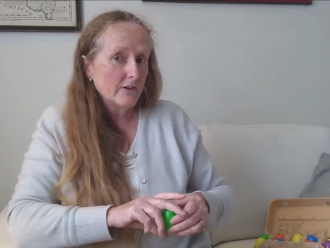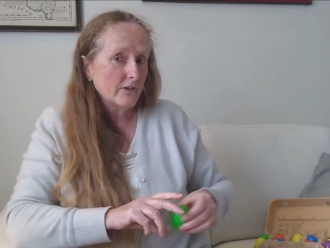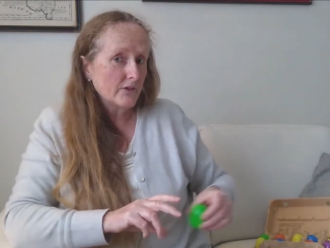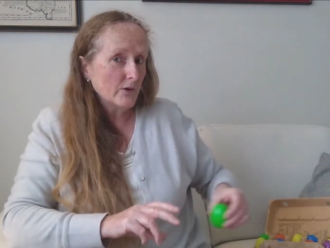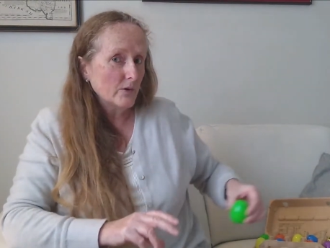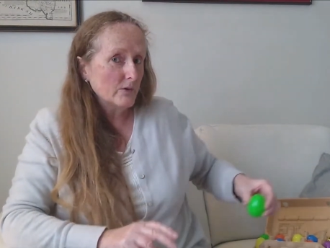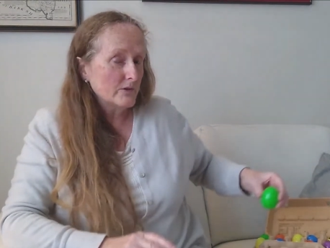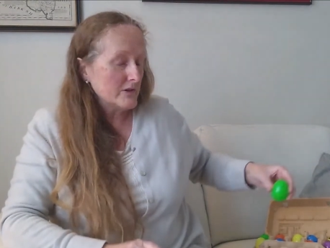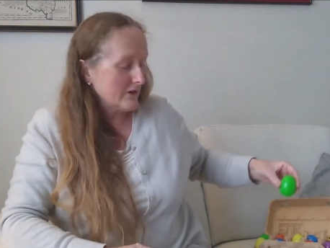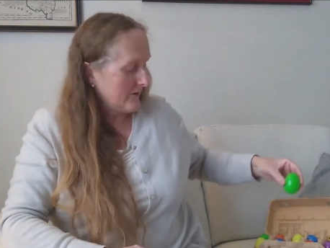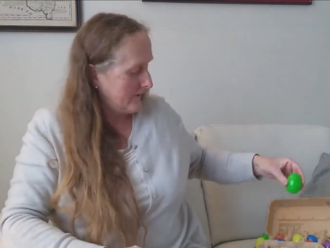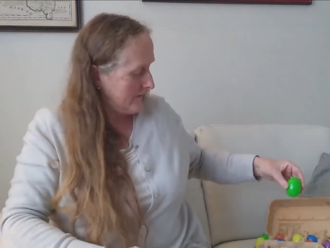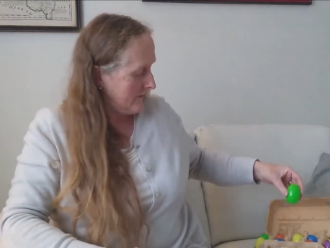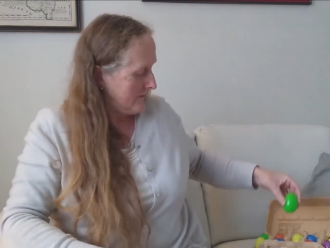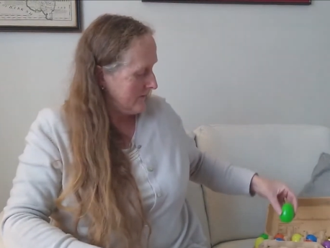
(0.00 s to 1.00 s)
The
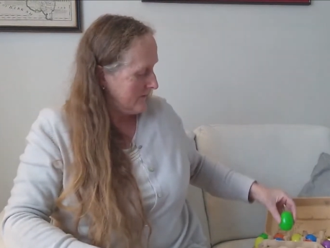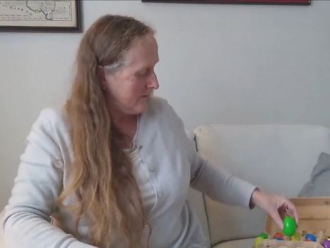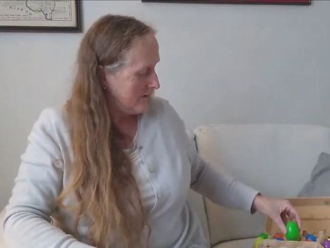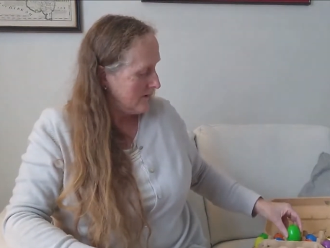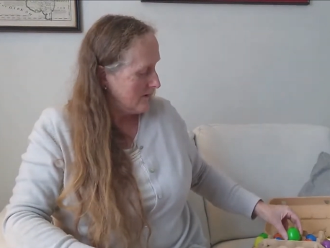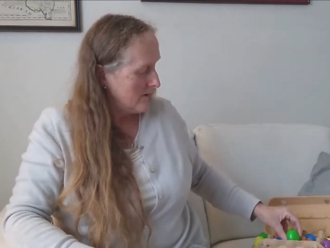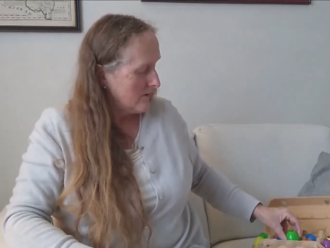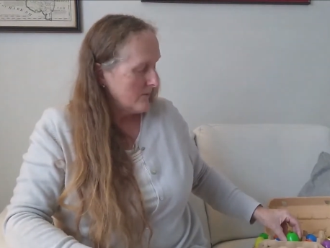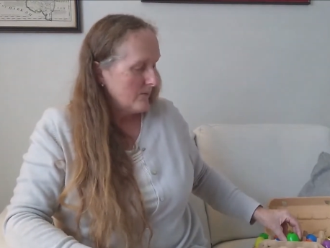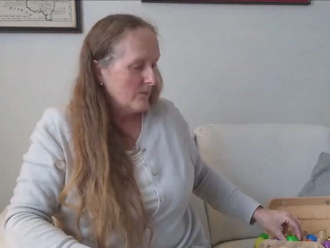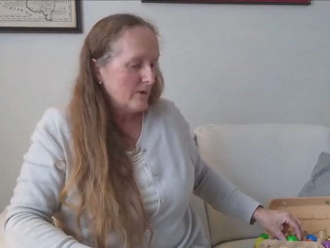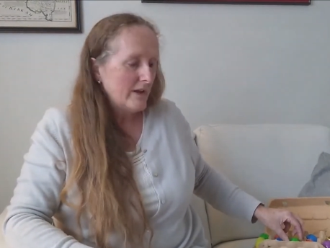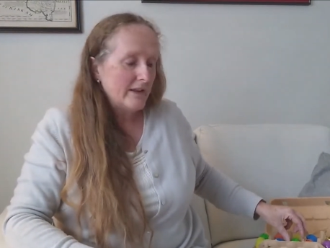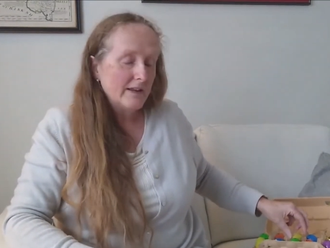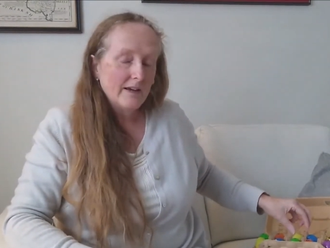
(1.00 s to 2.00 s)
soldiers,
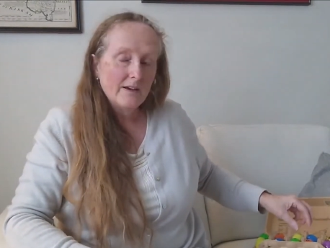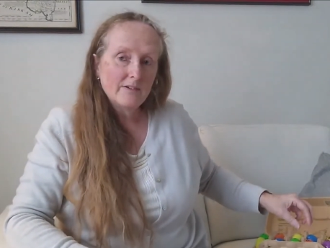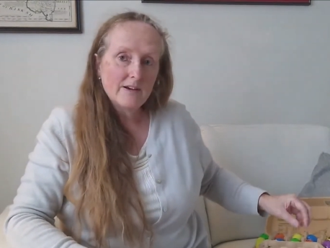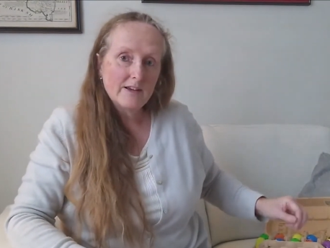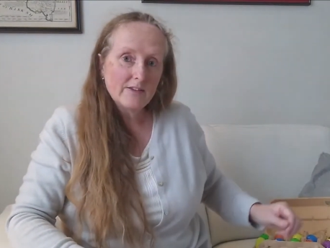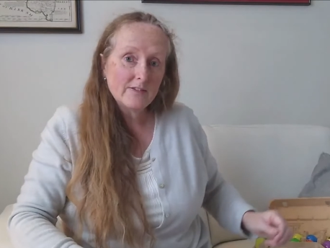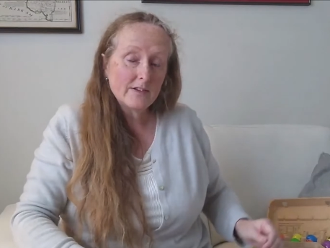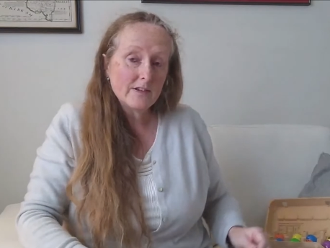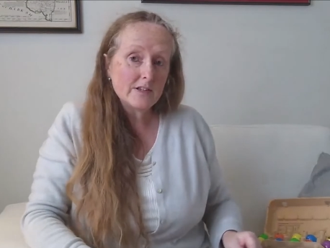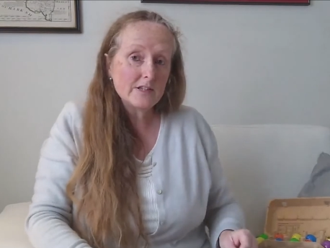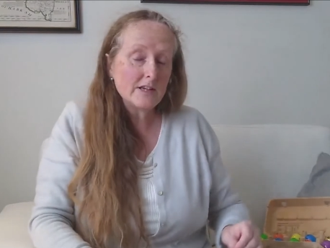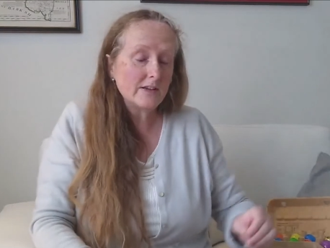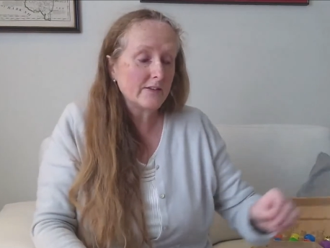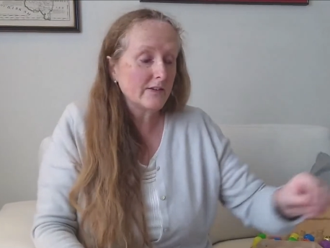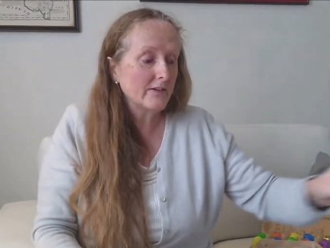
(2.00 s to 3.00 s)
when they arrested
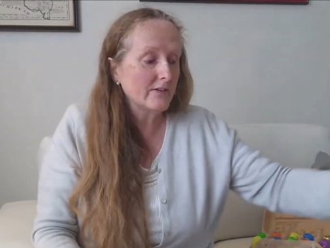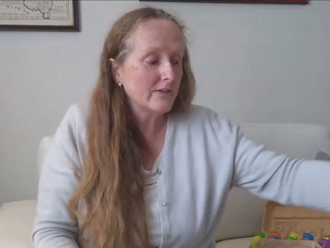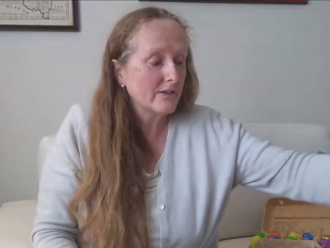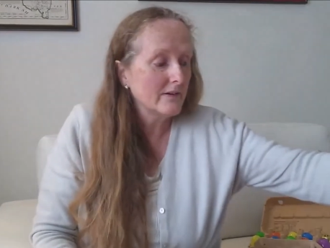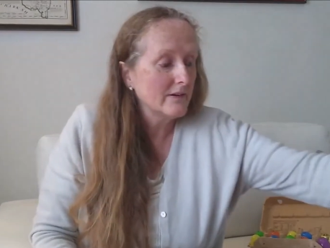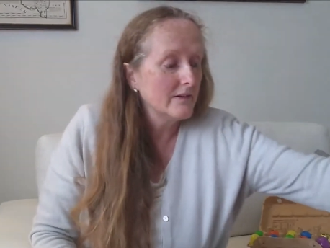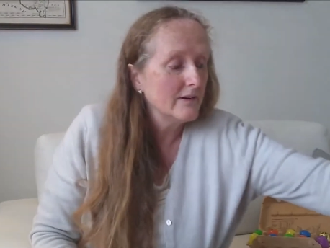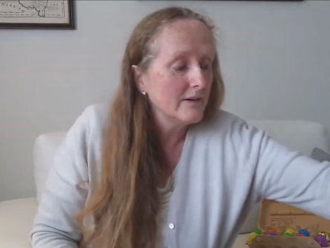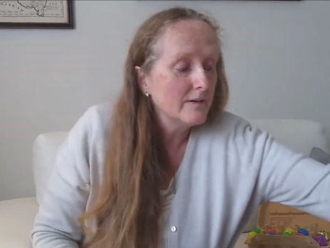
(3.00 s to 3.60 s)
Jesus,